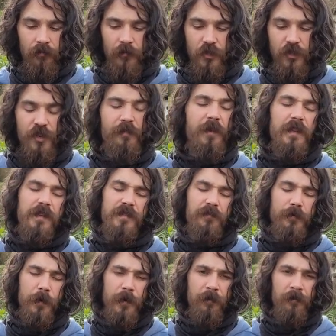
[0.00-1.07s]
Shipping is
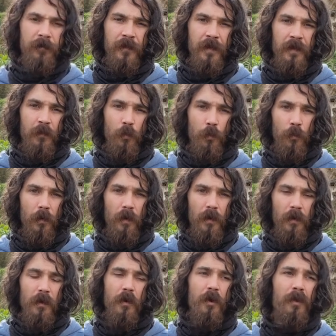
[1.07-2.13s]
free.
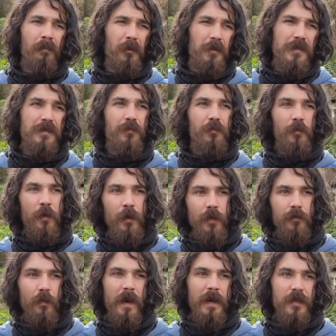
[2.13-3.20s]
Almost
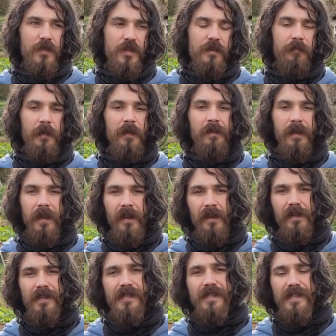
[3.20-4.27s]
worldwide shipping. There
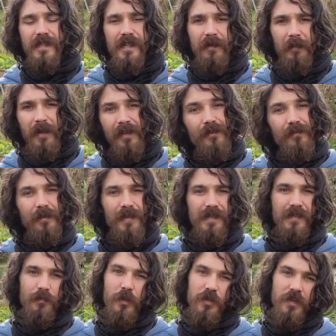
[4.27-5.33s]
are some
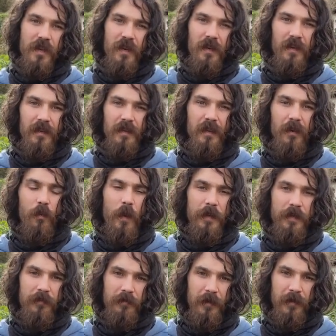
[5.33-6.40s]
countries which are
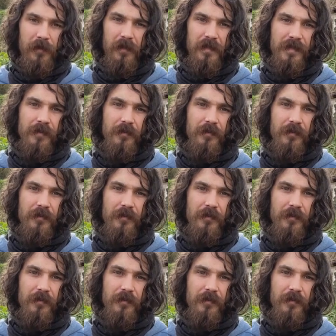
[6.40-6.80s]
quite difficult.